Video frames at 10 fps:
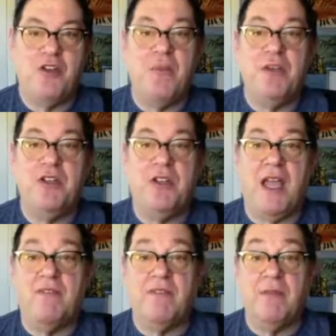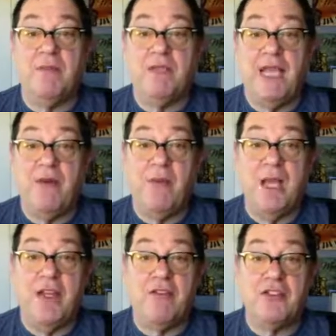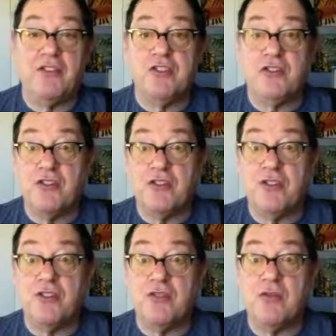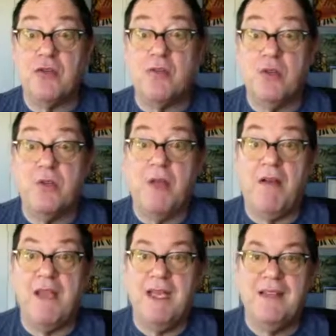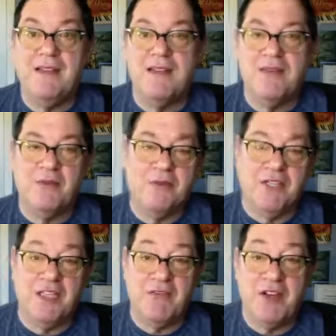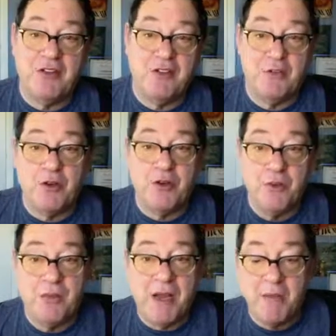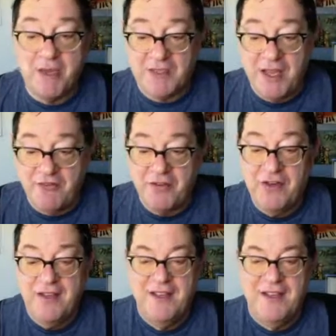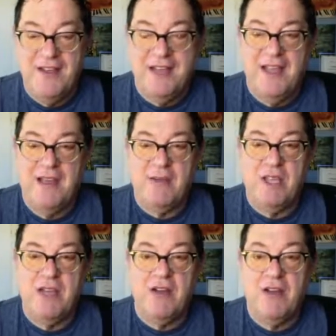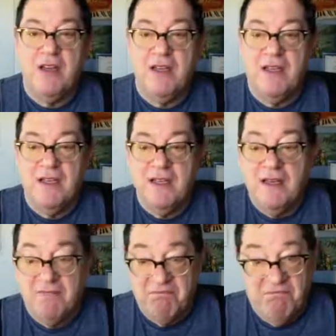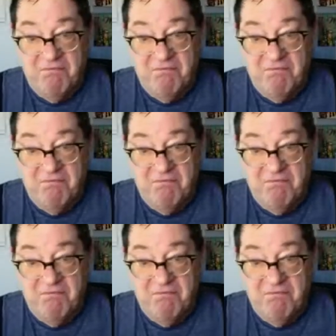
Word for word: I'm Pastor Joe coming to you live from Gateway Christian Church in historic Woodbury. Well, really, right on the border of Woodbury and West Deptford. And we're here